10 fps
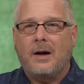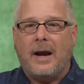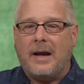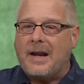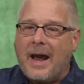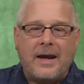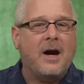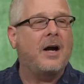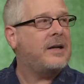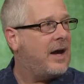and hang
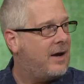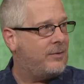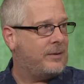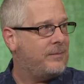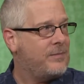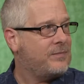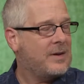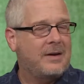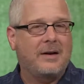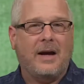on to heaven. Mm.
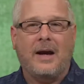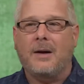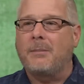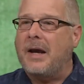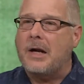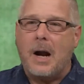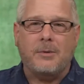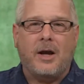And man, I'm,